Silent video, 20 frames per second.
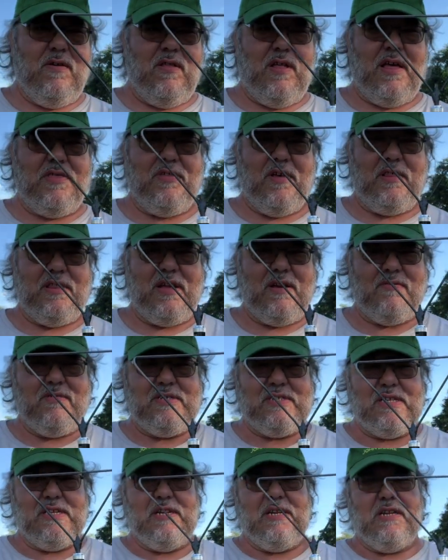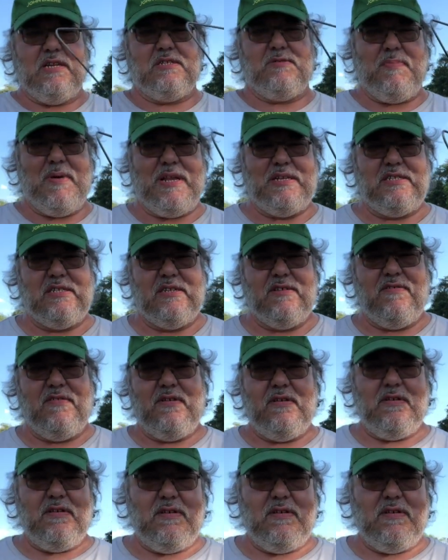Well, I thought that was a little expensive,